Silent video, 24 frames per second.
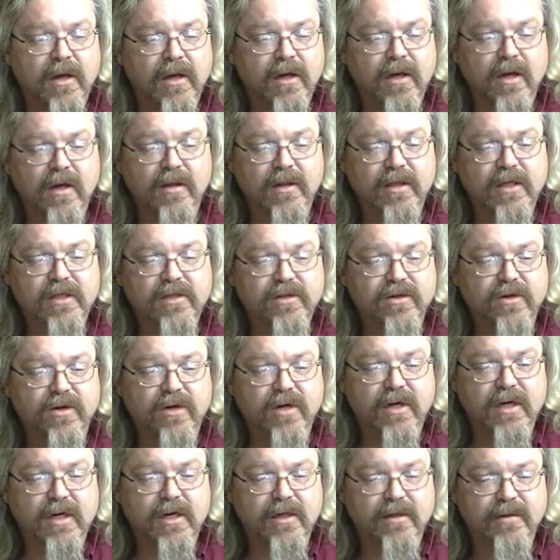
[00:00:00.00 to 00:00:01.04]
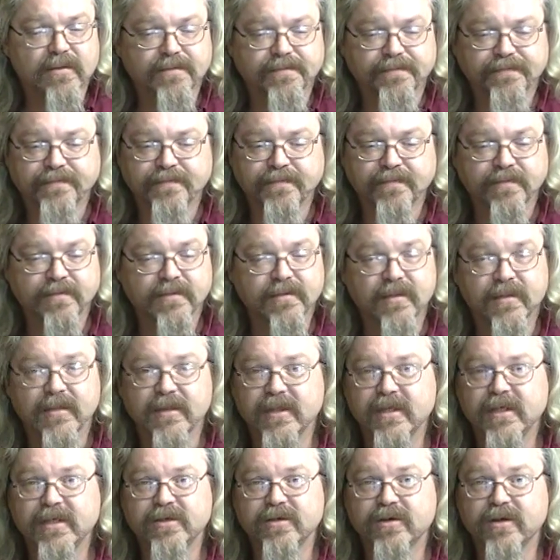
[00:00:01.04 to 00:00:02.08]
Now these are uh,
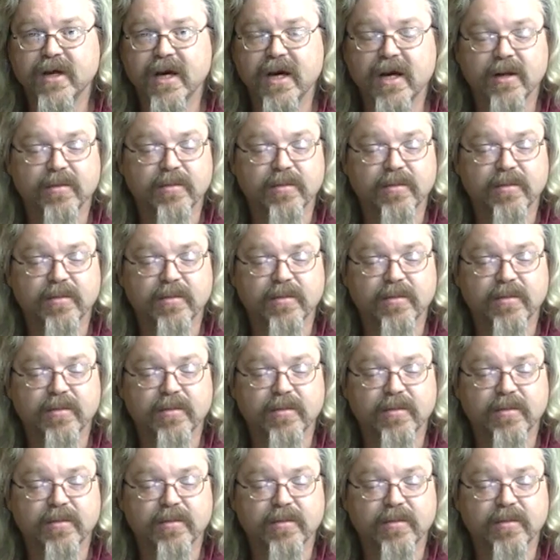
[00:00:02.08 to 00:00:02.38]
these are got